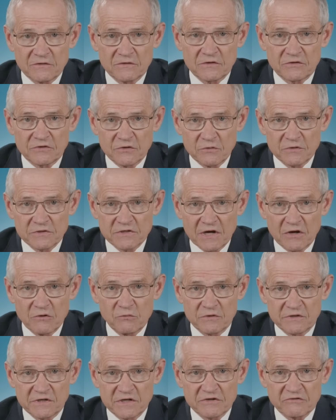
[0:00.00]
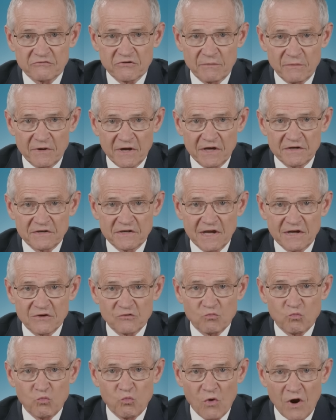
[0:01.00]
To do so would discriminate
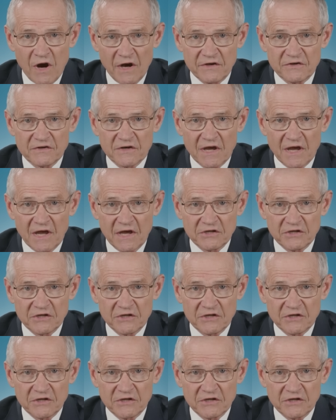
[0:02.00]
against white,